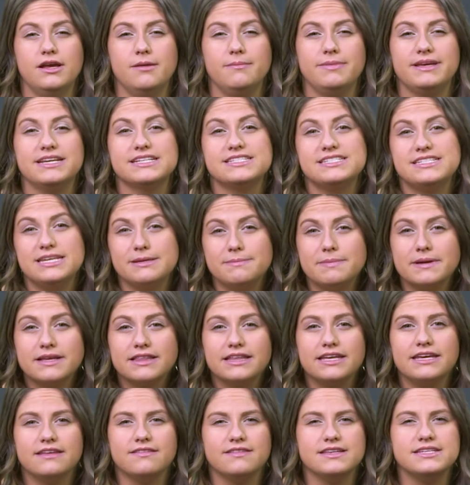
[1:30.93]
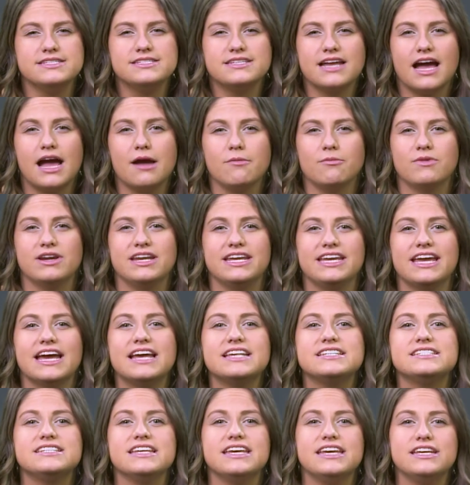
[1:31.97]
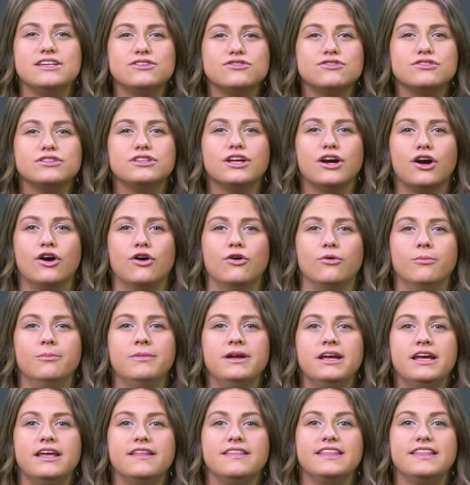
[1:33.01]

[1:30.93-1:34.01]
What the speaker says: because typically in this time when a guest entered the home,